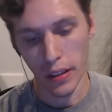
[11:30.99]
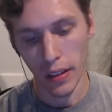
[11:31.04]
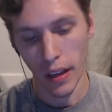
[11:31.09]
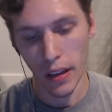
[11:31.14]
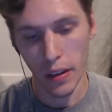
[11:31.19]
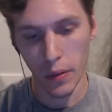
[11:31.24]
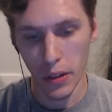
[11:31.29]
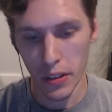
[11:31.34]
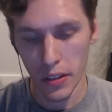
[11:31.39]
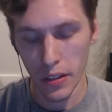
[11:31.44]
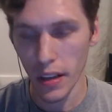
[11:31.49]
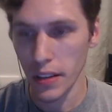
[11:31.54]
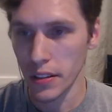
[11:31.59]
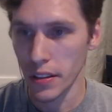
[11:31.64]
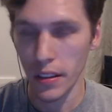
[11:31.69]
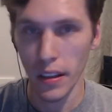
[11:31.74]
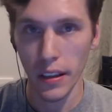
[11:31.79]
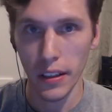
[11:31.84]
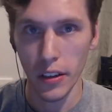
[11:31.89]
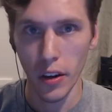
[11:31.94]
I don't want you guys to,
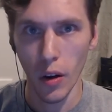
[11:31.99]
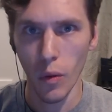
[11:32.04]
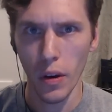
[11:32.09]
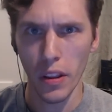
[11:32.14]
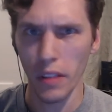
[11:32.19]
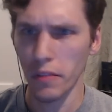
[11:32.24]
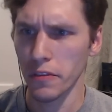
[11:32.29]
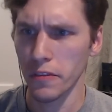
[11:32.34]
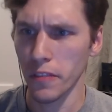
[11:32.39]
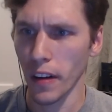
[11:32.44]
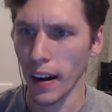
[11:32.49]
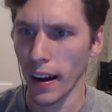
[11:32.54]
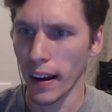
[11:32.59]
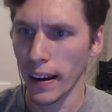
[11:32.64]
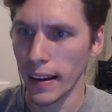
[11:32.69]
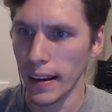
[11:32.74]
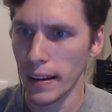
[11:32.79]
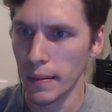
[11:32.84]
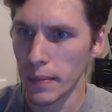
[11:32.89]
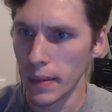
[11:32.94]
like, know where the fuck I am.